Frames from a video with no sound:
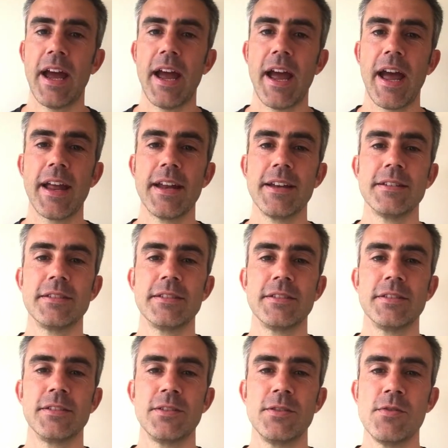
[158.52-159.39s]
And
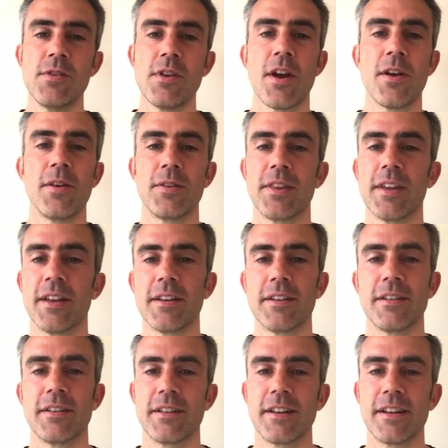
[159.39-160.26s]
you know
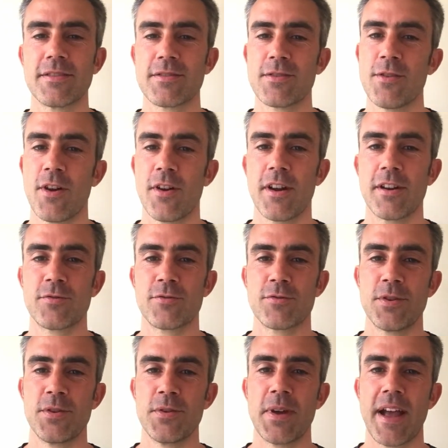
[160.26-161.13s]
that it's not a
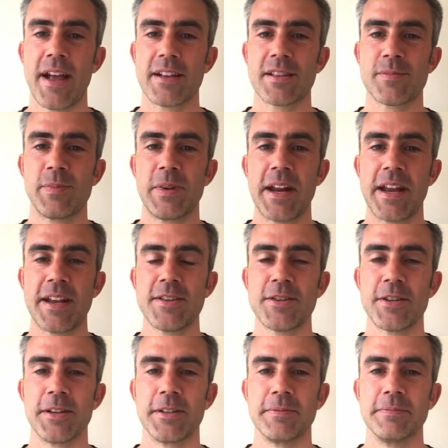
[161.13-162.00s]
true
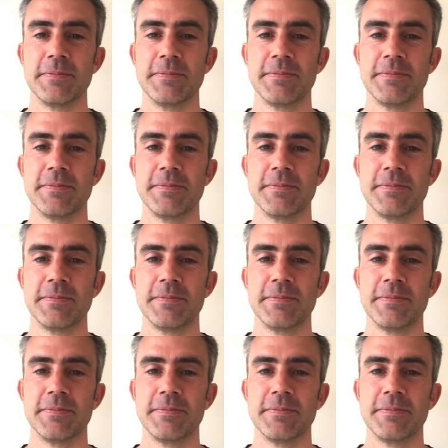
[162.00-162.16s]
explanation.